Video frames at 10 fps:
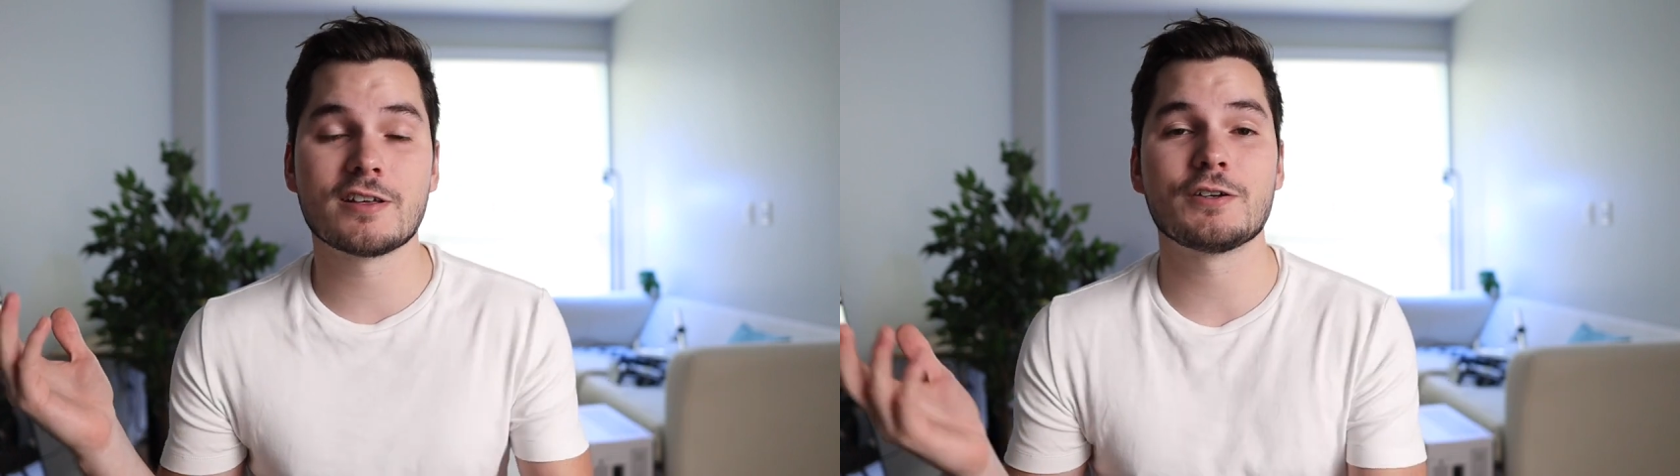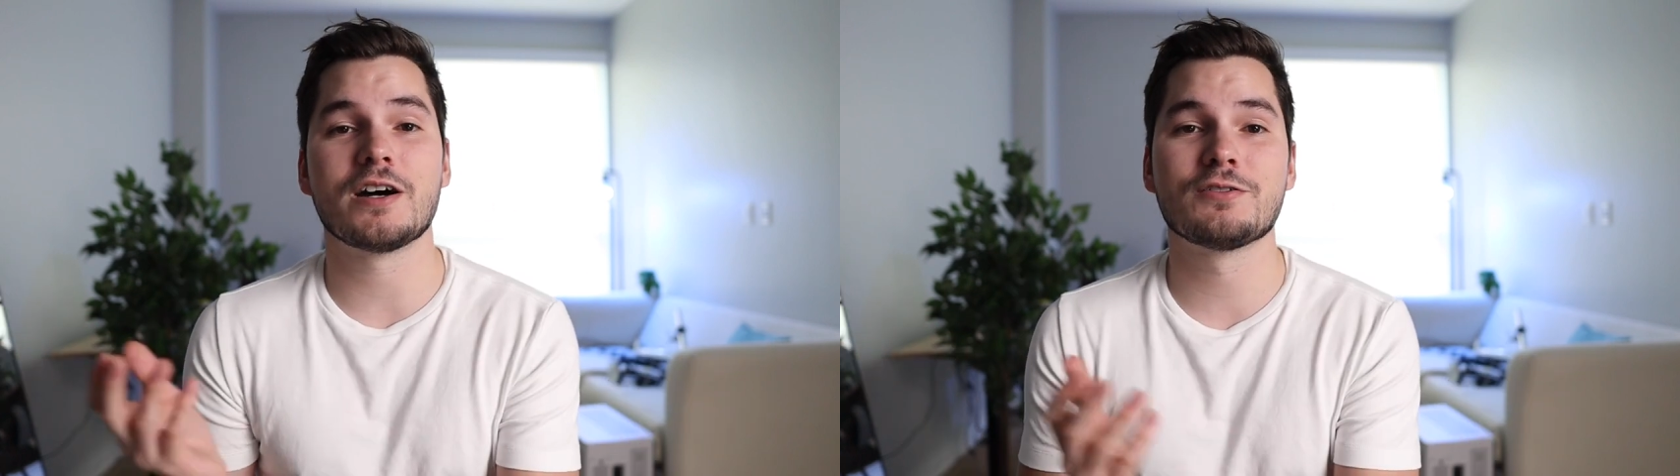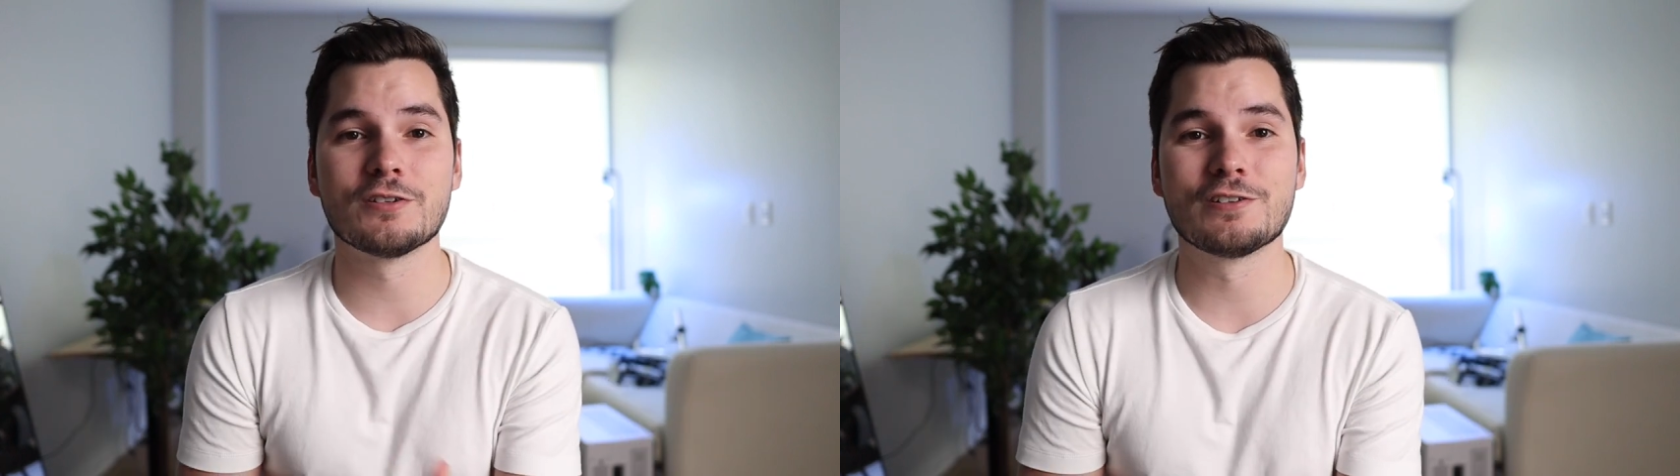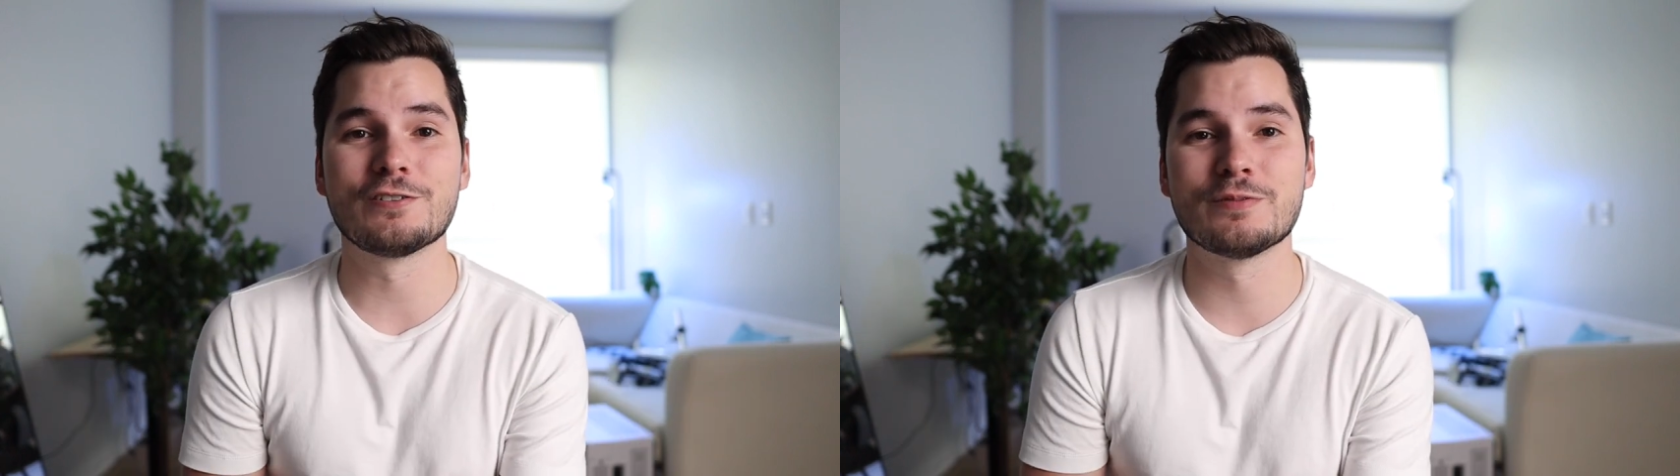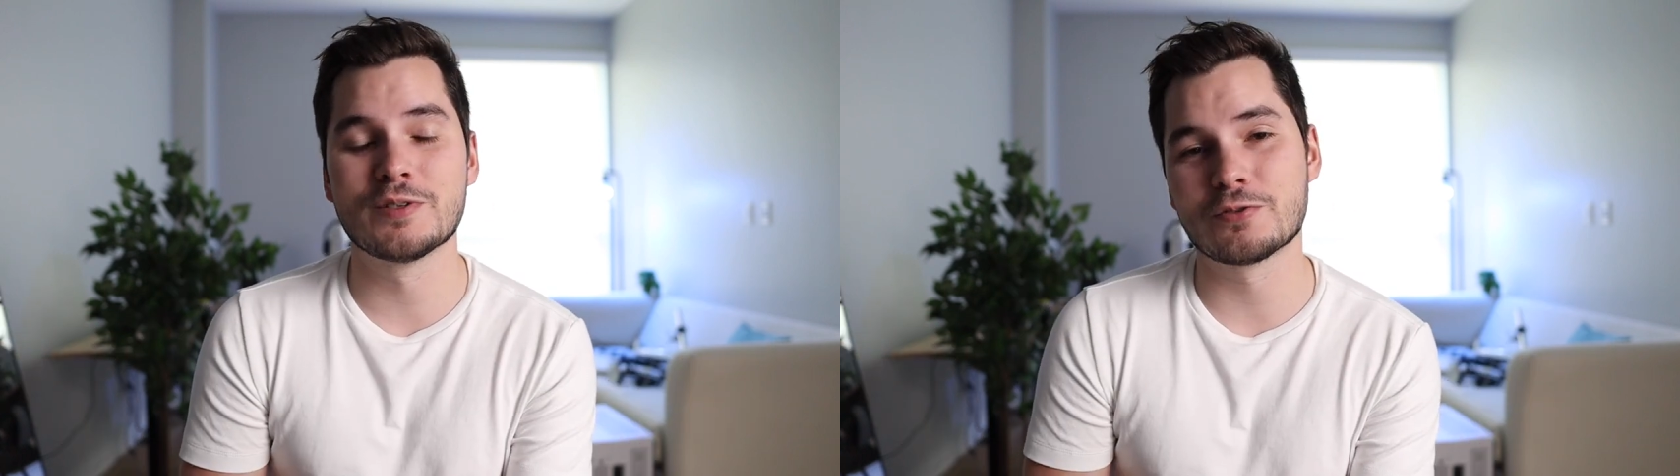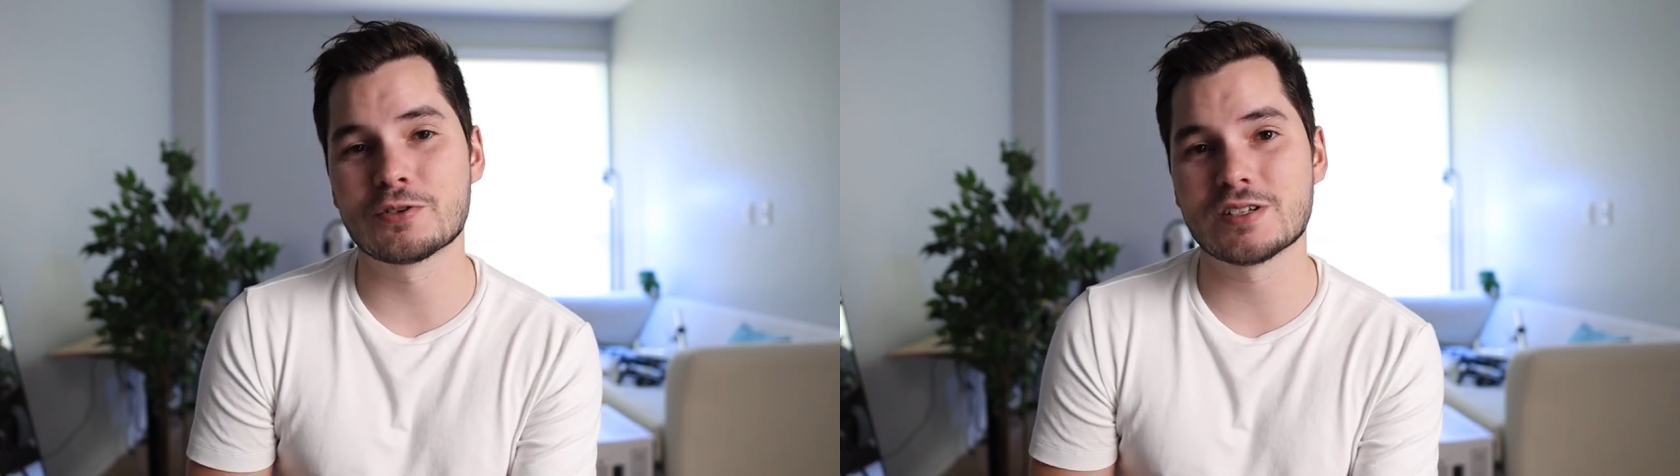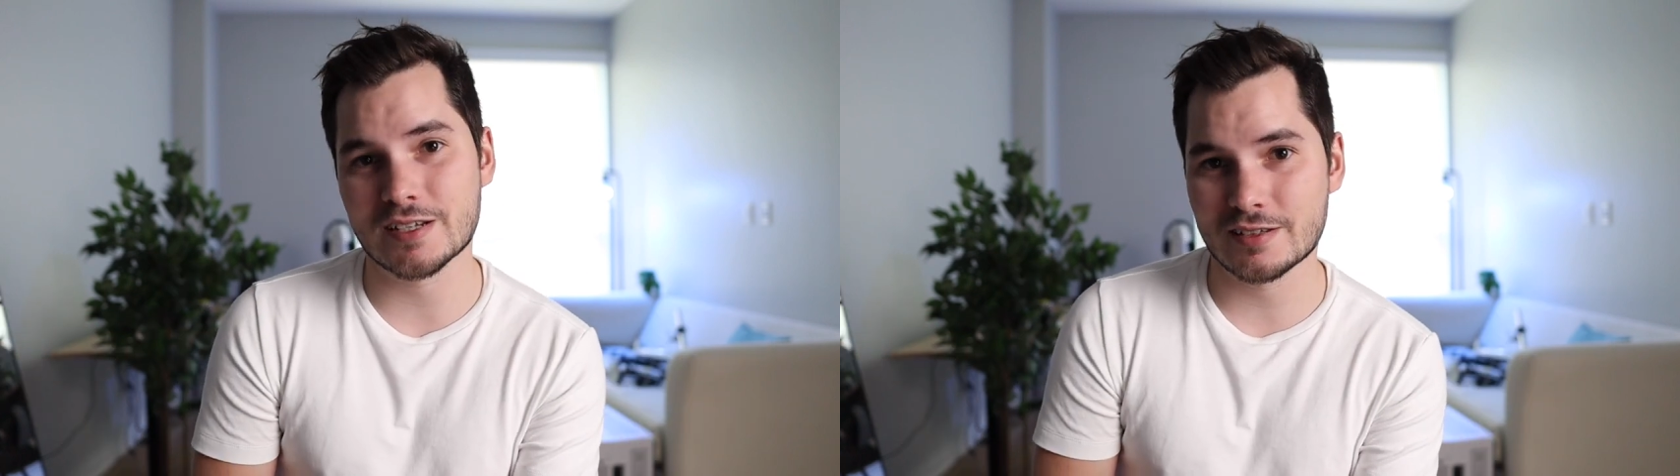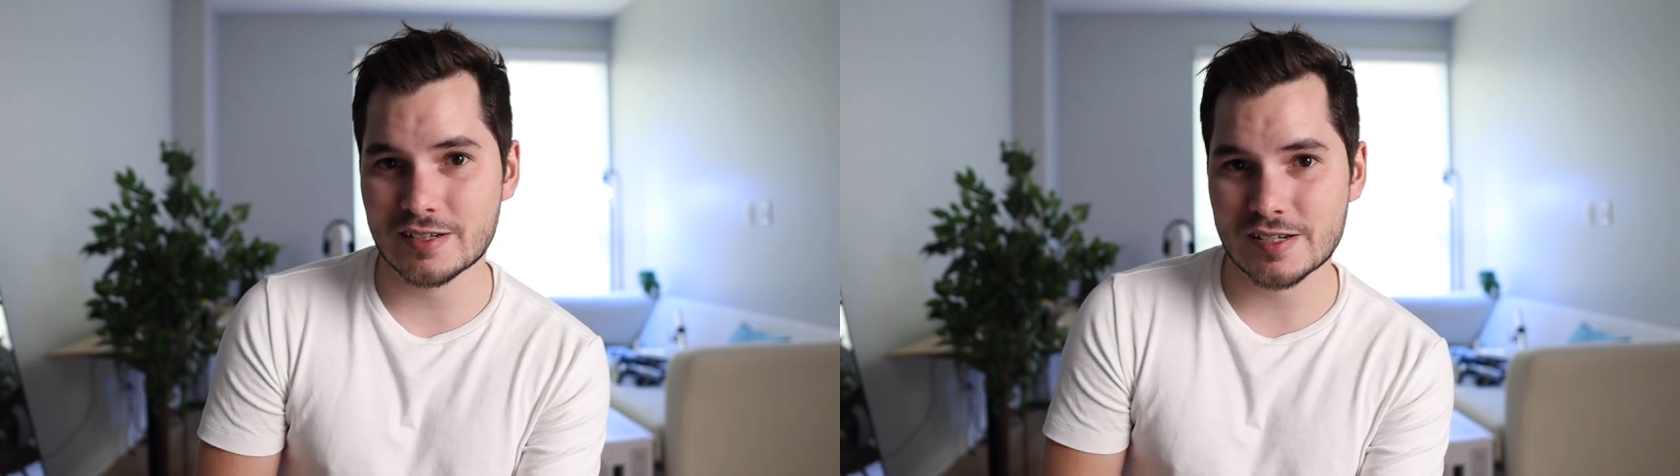that you have to do before
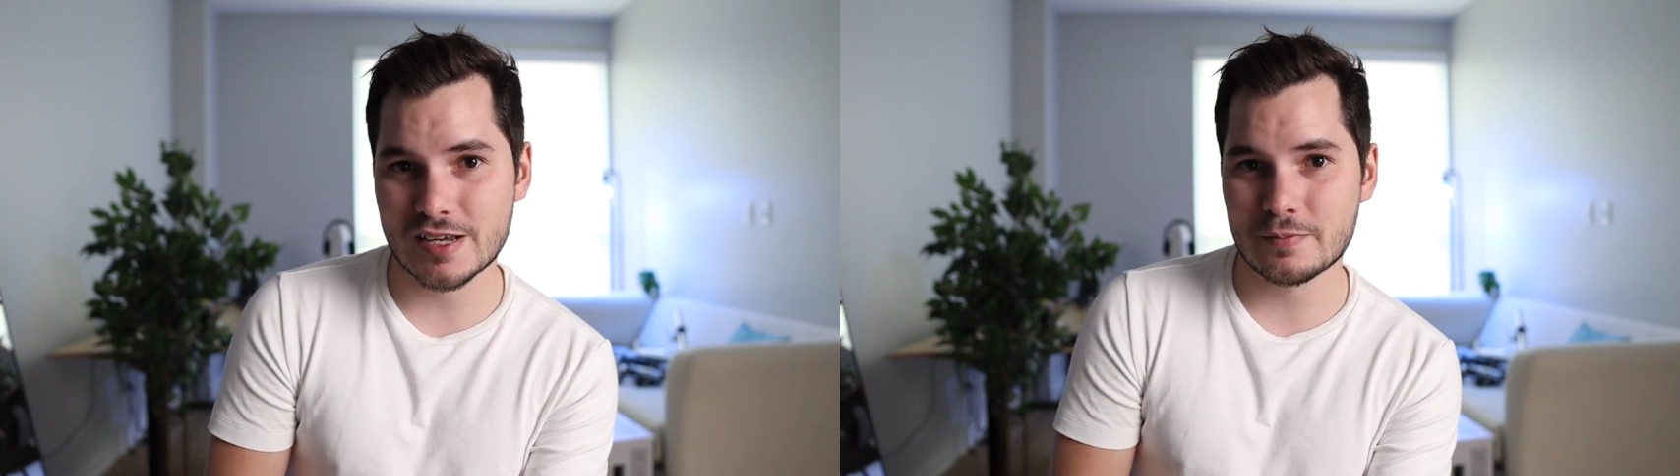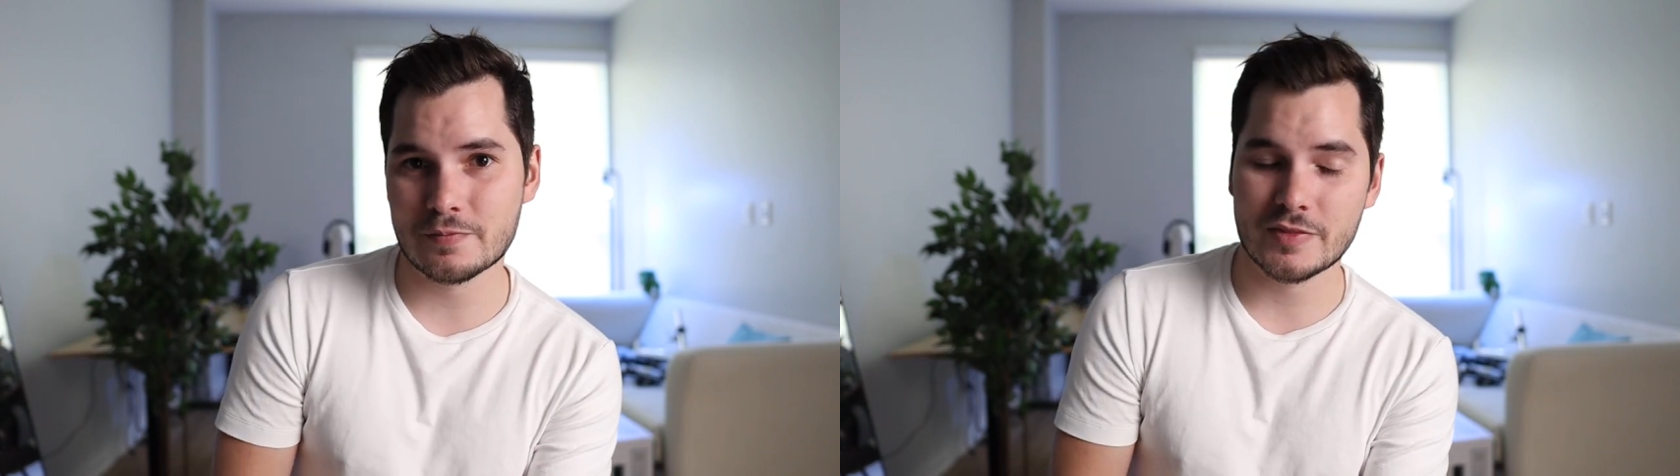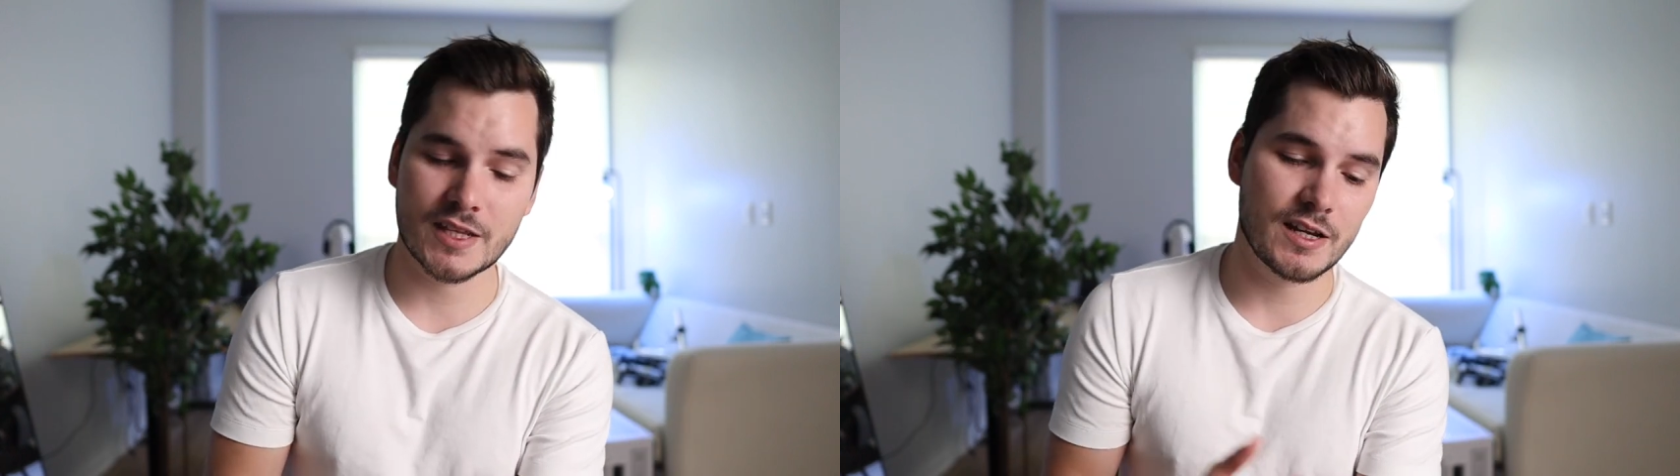taking the exam.